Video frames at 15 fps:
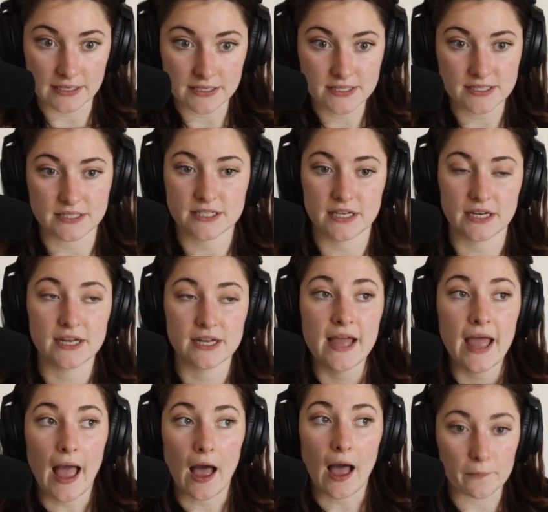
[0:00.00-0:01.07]
that's going to
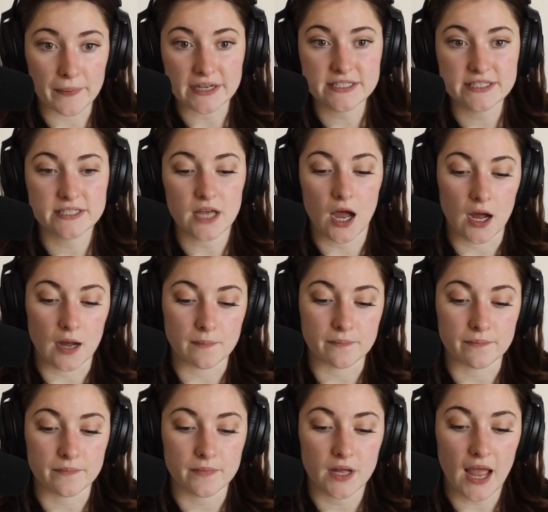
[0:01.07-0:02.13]
help us, and